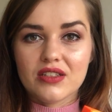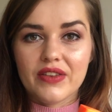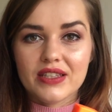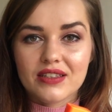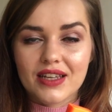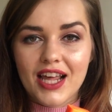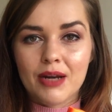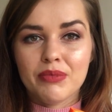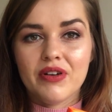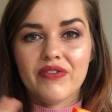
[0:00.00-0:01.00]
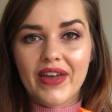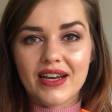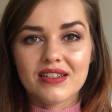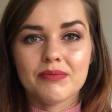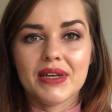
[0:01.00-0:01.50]
So this is going to help
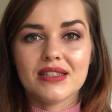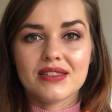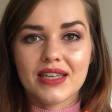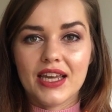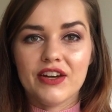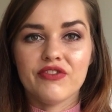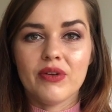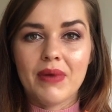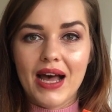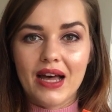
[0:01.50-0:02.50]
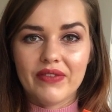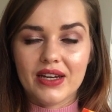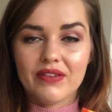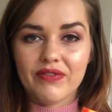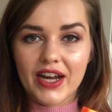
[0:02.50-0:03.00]
prevent my skin from
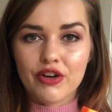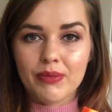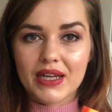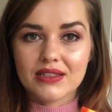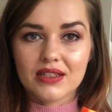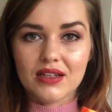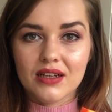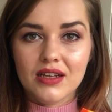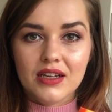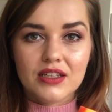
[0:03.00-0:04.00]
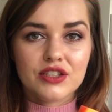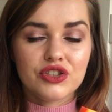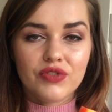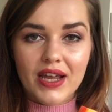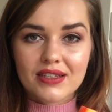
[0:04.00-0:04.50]
having environmental
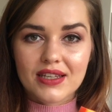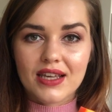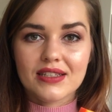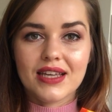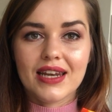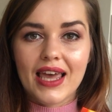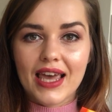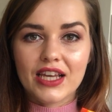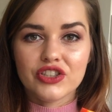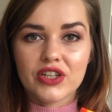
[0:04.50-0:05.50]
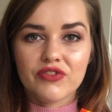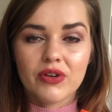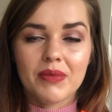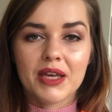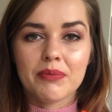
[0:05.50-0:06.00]
stresses and aging
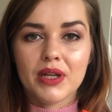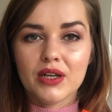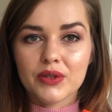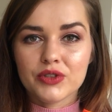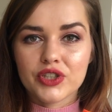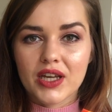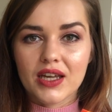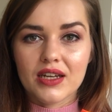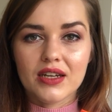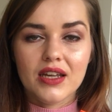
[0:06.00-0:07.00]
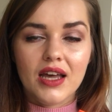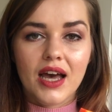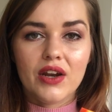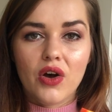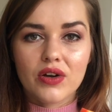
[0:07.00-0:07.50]
from like pollution
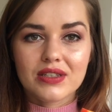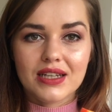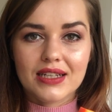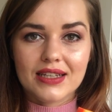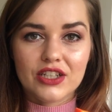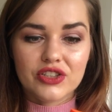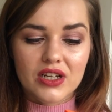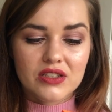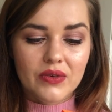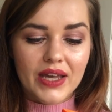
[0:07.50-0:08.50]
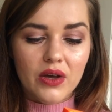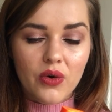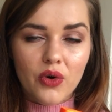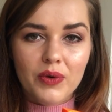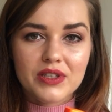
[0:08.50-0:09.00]
and oxidization. So I
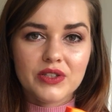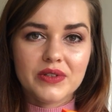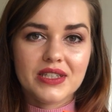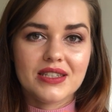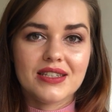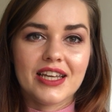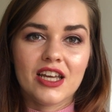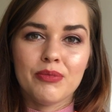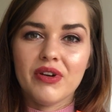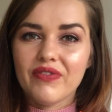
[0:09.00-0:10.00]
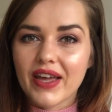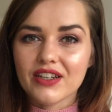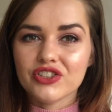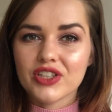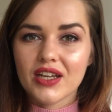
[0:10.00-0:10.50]
always use this as like a
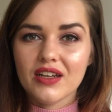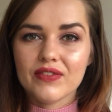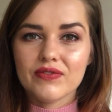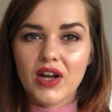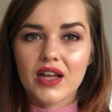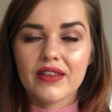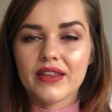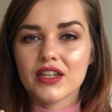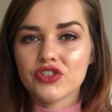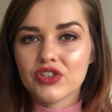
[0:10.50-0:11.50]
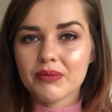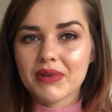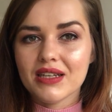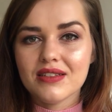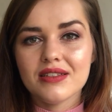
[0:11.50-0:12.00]
prevention rather than a
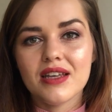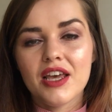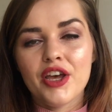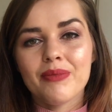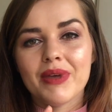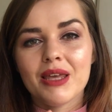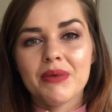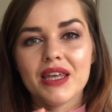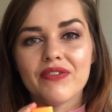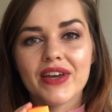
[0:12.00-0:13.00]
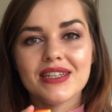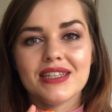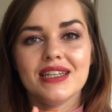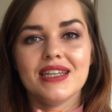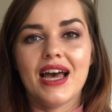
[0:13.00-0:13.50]
treatment. Maybe if I
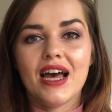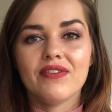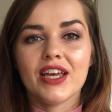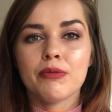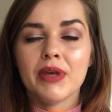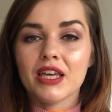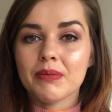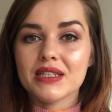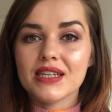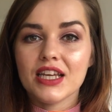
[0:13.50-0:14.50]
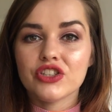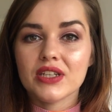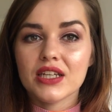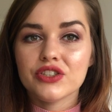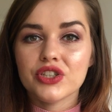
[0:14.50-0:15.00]
did have like
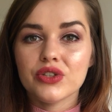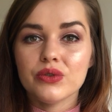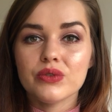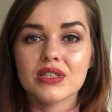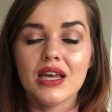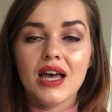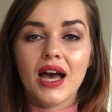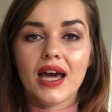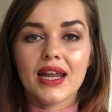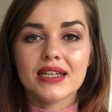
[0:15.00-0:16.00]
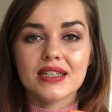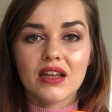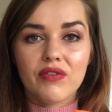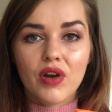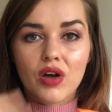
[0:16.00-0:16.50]
pigmentation issues and I did
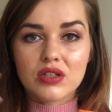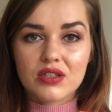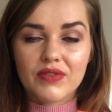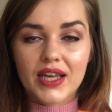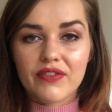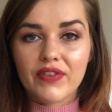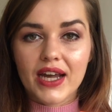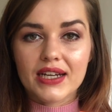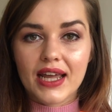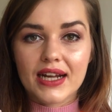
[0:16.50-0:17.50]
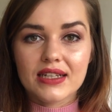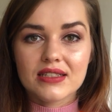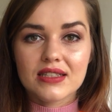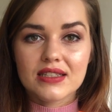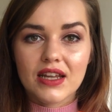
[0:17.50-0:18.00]
have lots of like fine
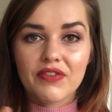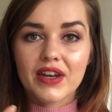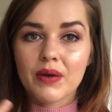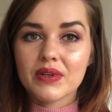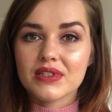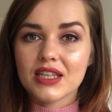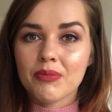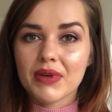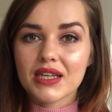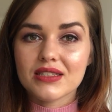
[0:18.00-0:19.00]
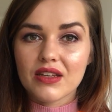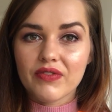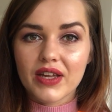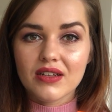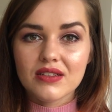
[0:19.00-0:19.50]
lines and stuff, then I would see a bigger
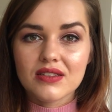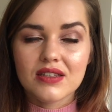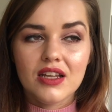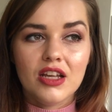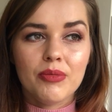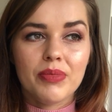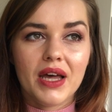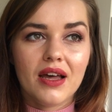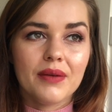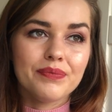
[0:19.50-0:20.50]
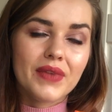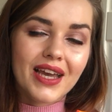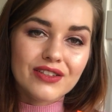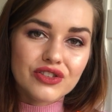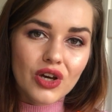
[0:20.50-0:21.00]
difference, but
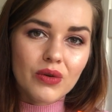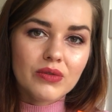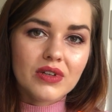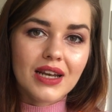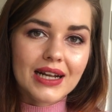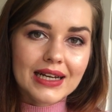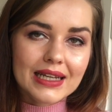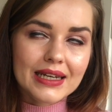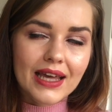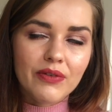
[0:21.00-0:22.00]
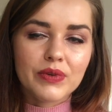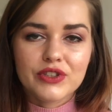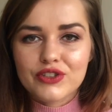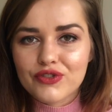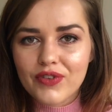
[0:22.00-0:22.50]
I don't, luckily enough,
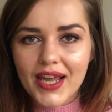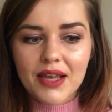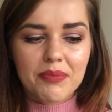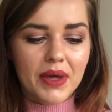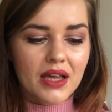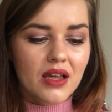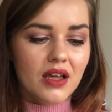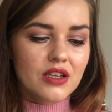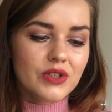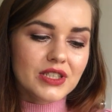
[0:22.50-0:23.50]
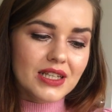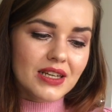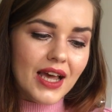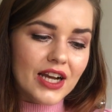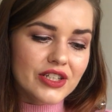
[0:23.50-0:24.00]
which is great. But so I
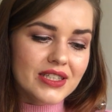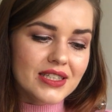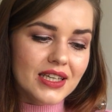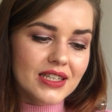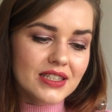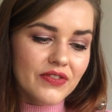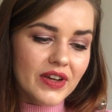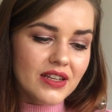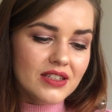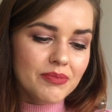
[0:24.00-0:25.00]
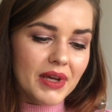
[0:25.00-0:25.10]
didn't actually see a difference.